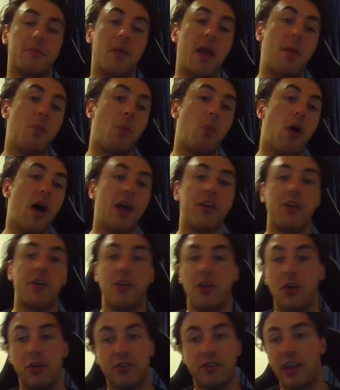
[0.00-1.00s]
And why do
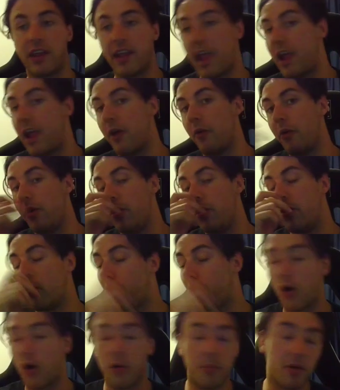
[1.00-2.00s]
you not take Airy or
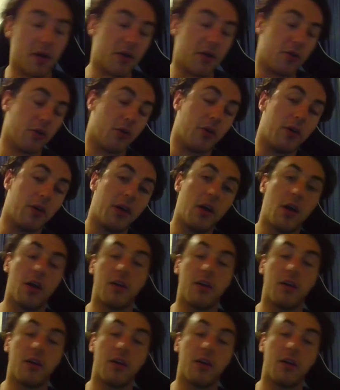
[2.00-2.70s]
Comet or